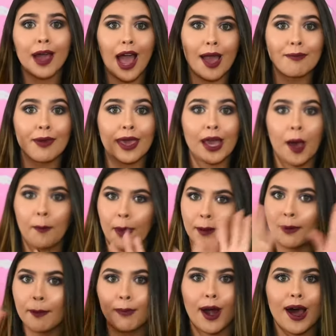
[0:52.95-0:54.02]
my eye makeup and
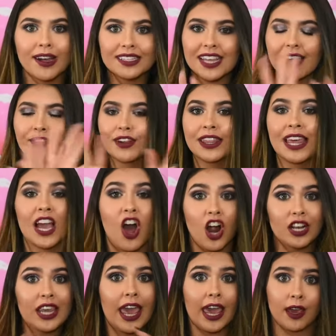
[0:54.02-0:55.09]
my brows, everything
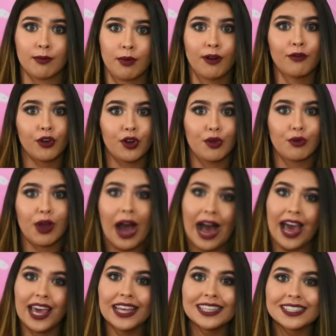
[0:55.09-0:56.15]
on camera for you
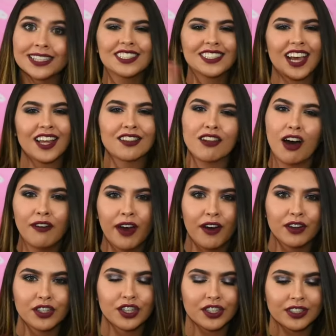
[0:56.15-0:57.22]
guys. Just I love
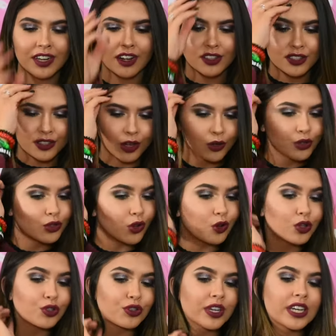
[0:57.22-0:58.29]
how it turned out. It's so
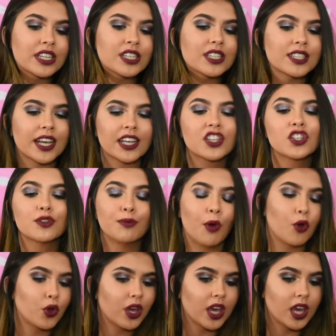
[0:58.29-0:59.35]
sultry and just like
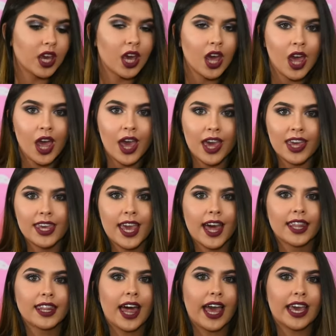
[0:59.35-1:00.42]
smoky,
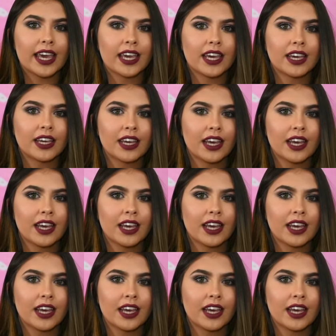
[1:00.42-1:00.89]
yet like